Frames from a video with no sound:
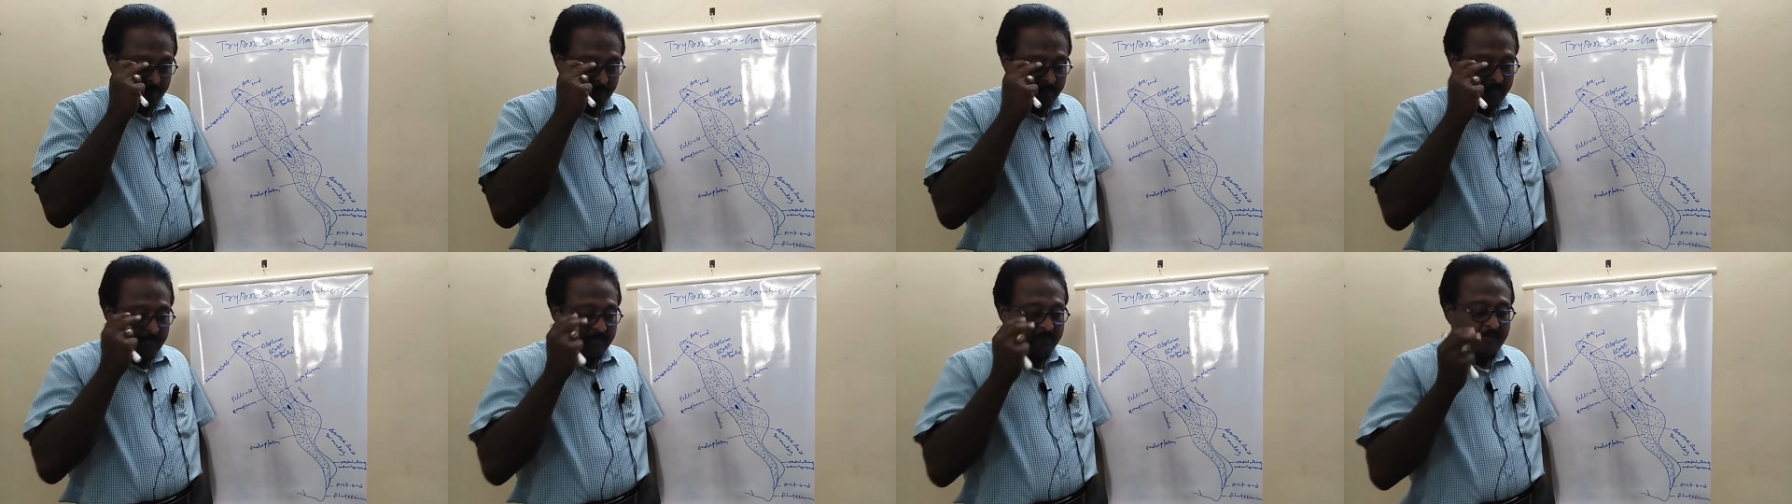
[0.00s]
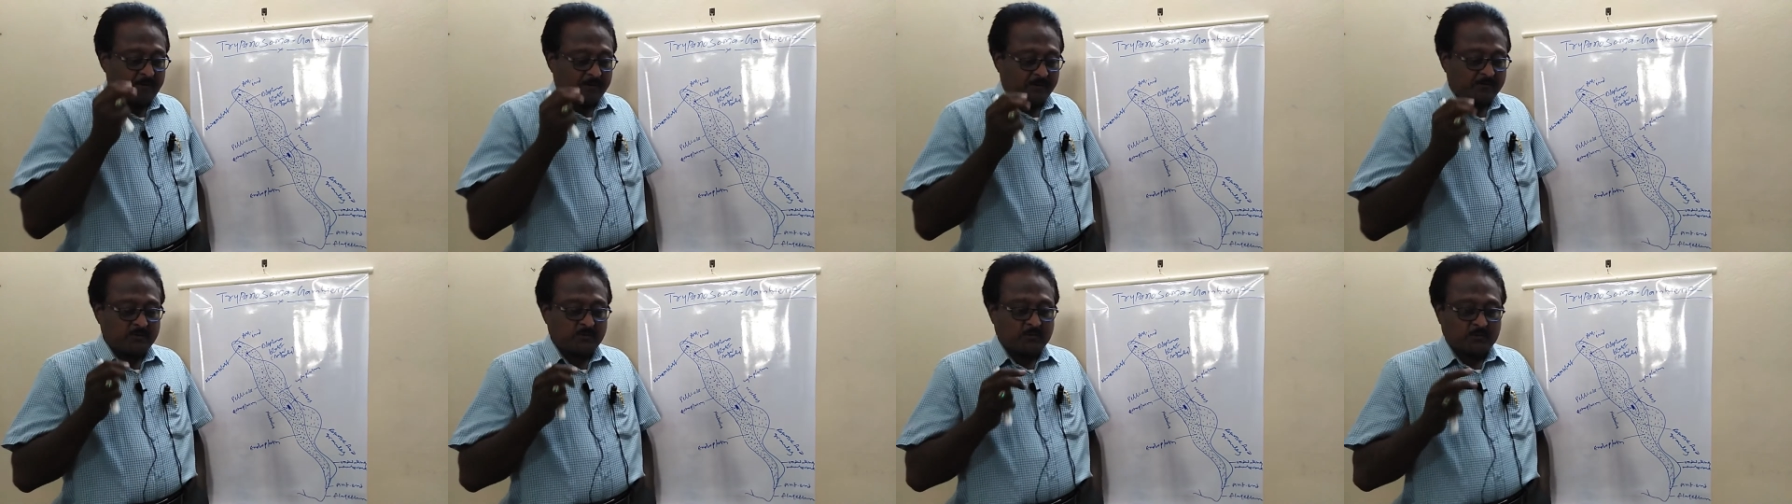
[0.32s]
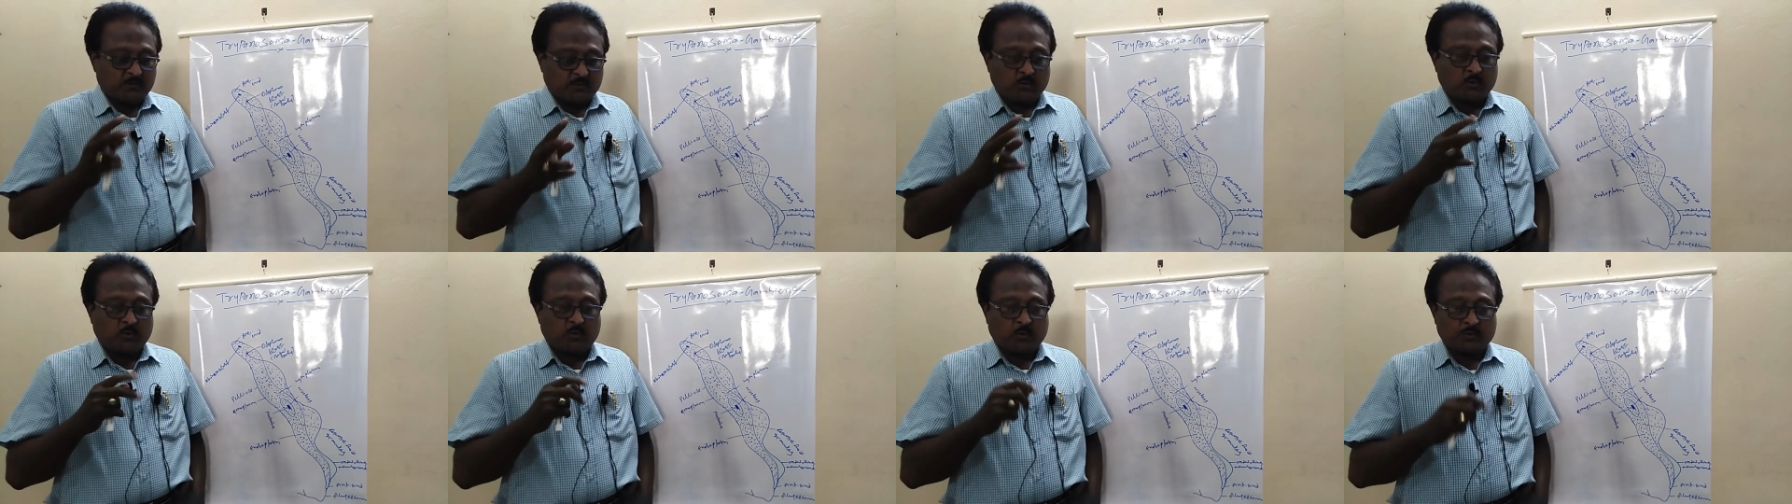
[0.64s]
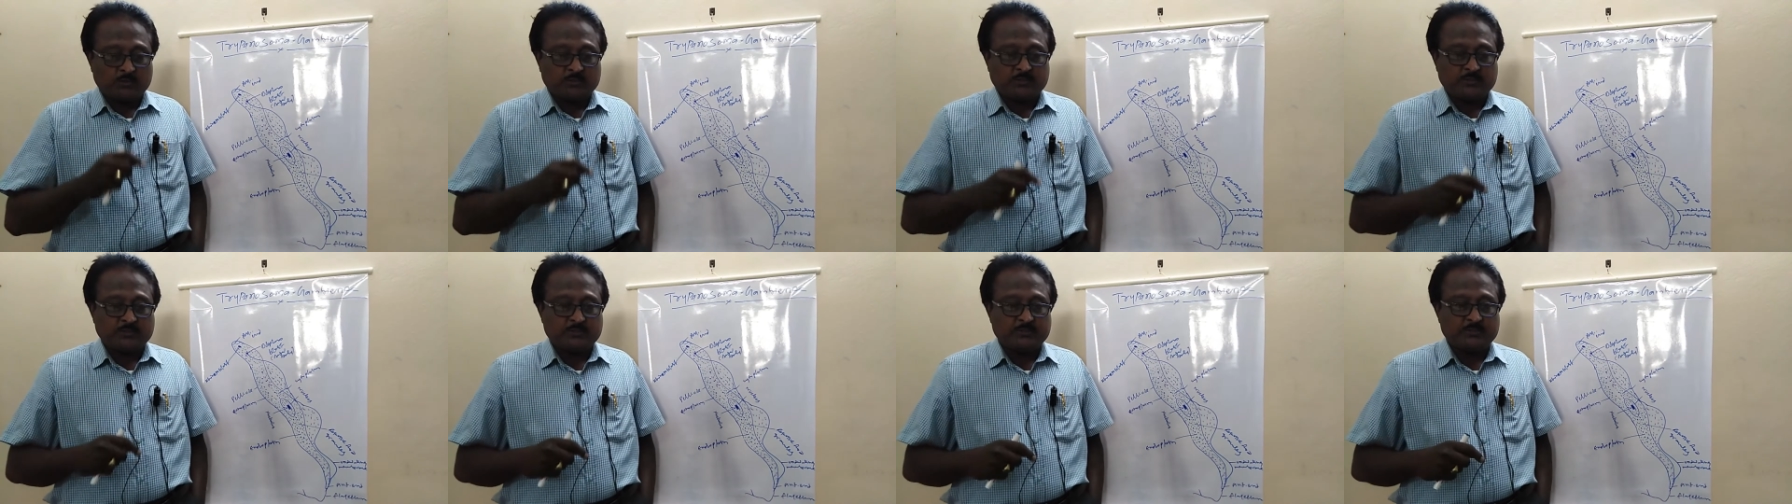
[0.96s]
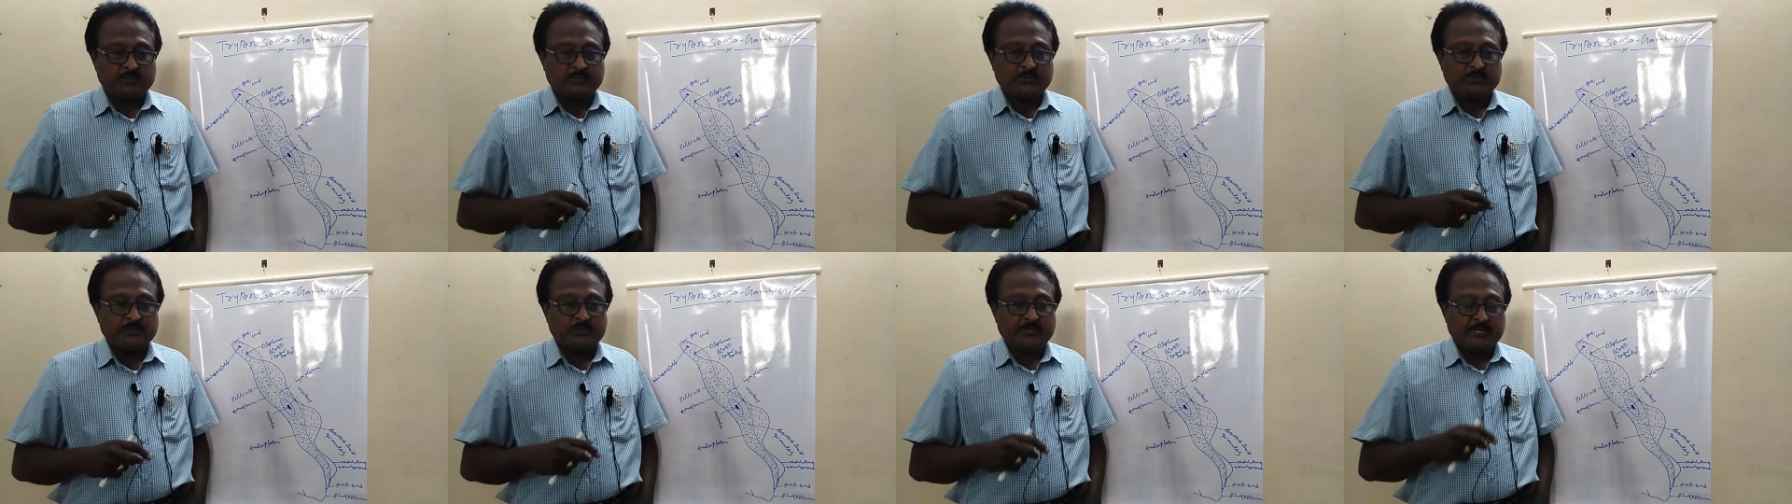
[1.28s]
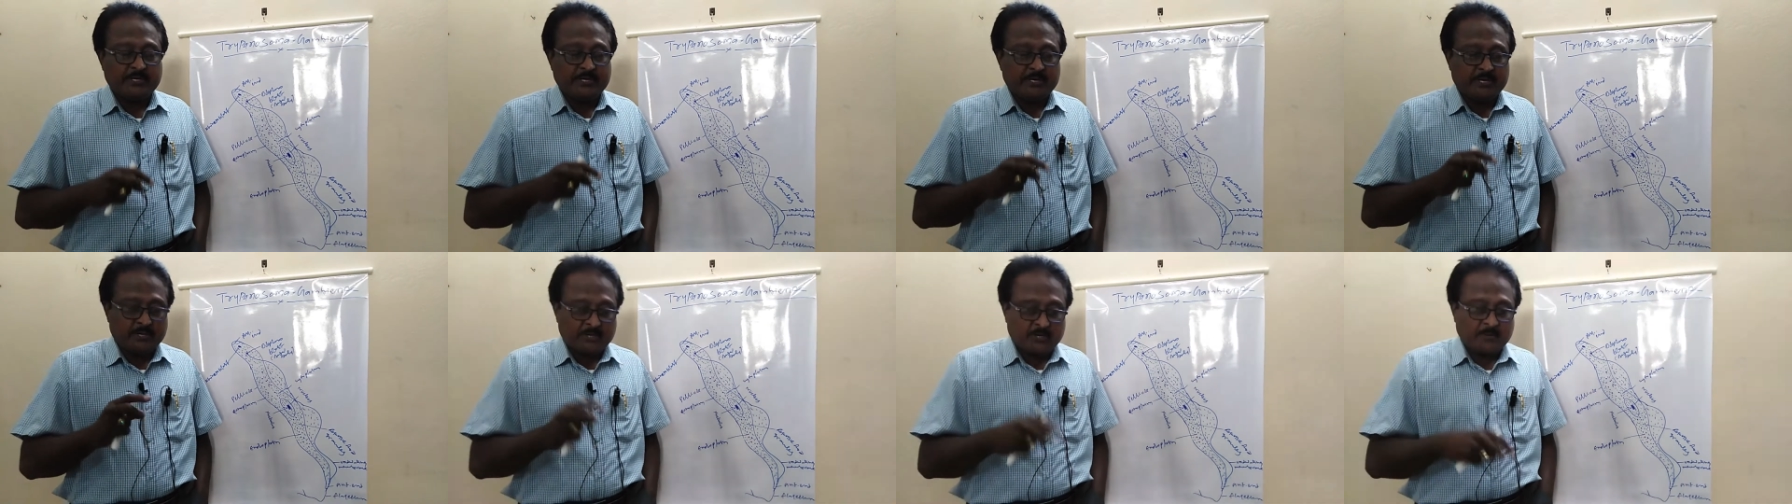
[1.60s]
involves two hosts
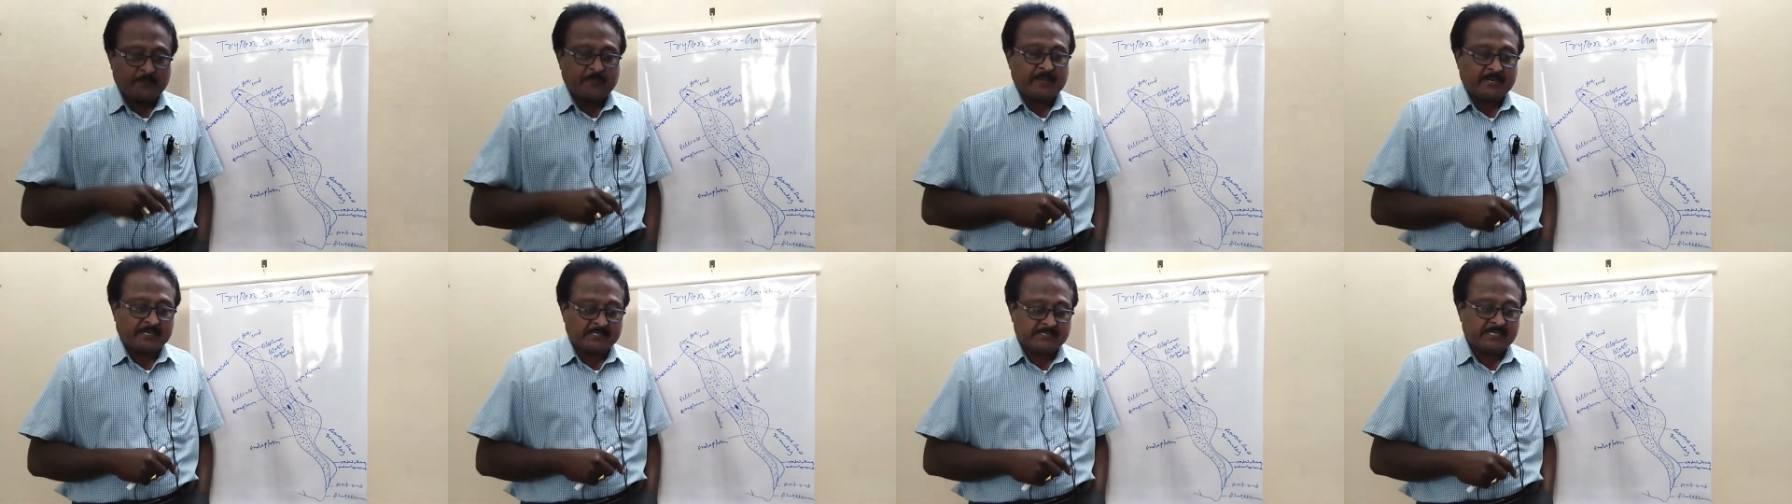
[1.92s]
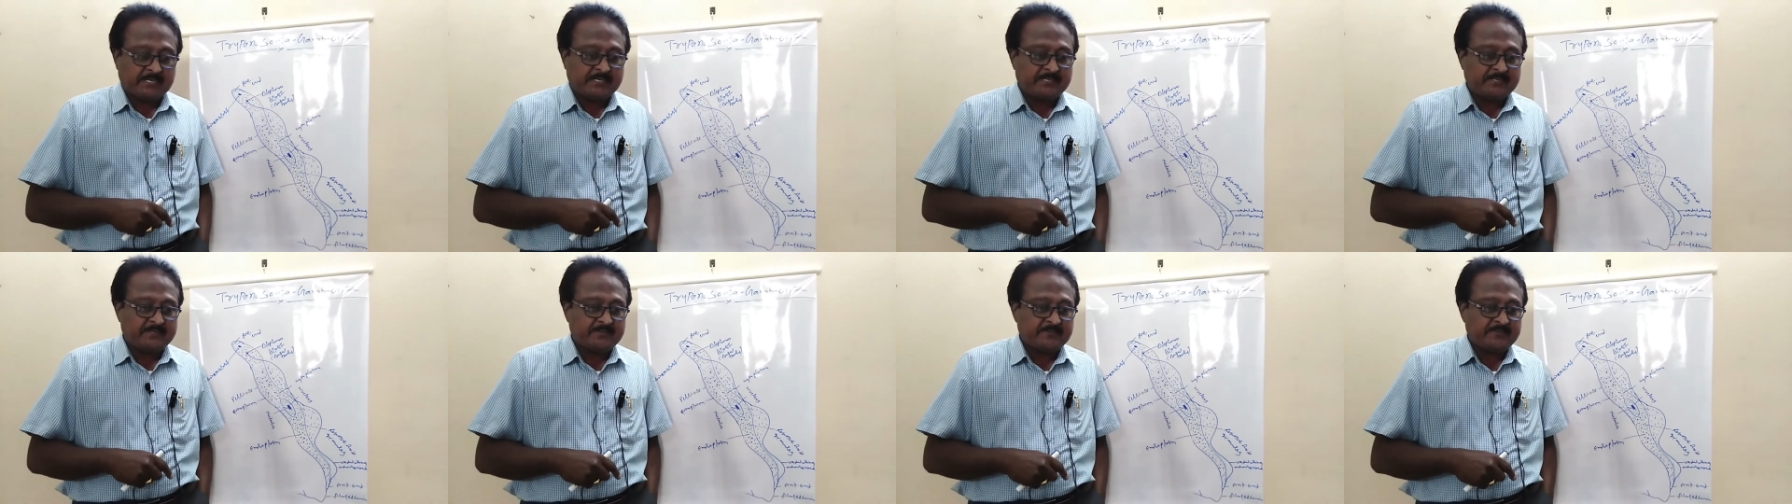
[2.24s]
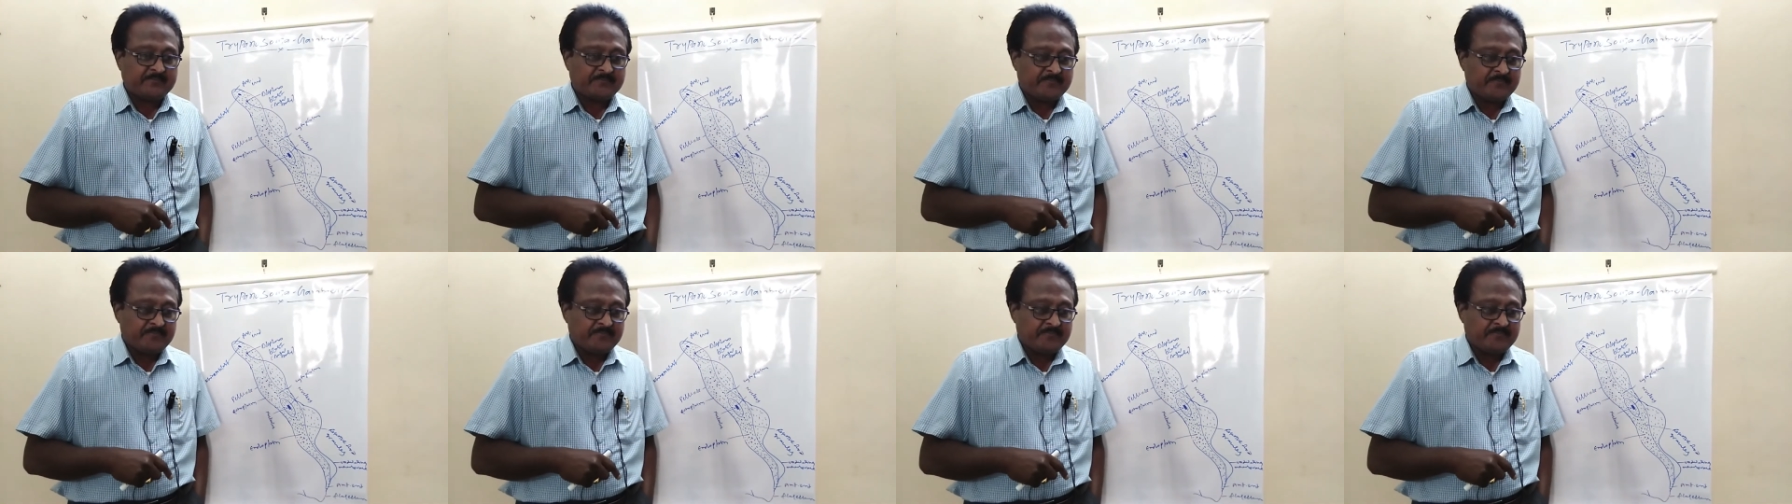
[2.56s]
in the parasite,